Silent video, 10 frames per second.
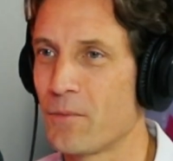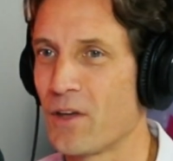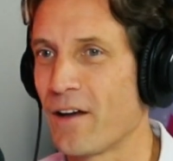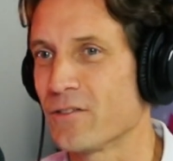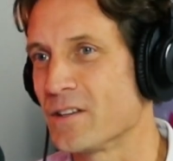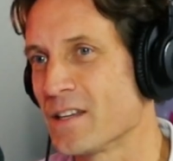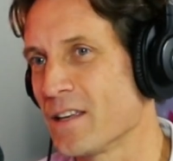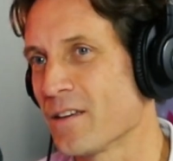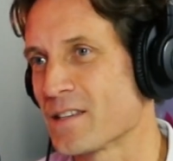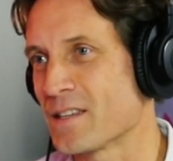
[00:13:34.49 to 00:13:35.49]
you have to
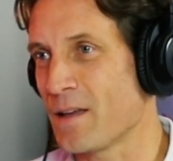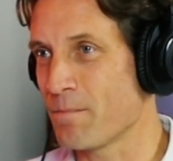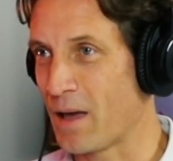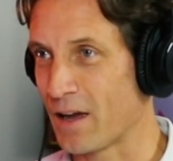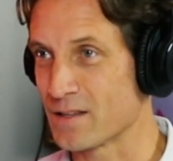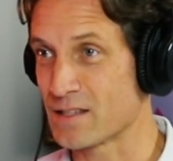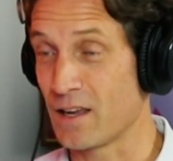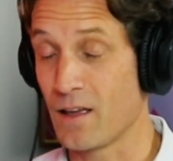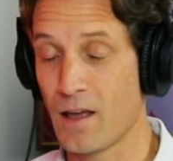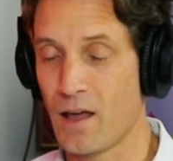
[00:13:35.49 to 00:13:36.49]
take a step back and
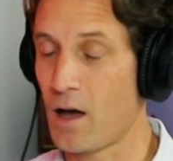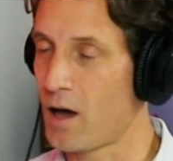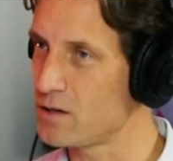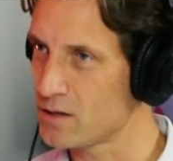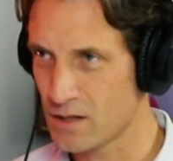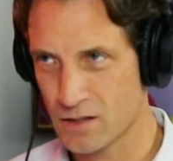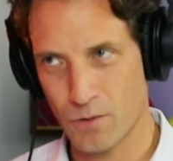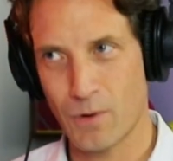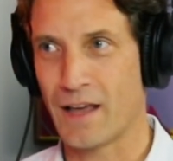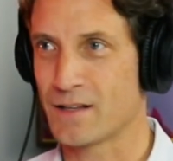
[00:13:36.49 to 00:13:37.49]
say, I just need to
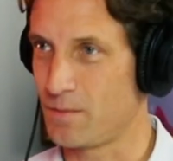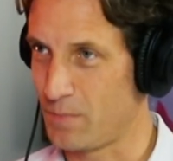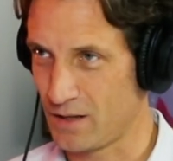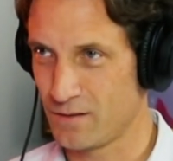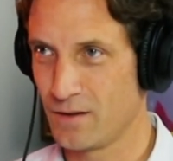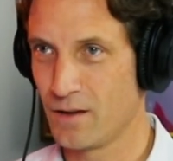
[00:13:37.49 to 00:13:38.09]
relax a bit.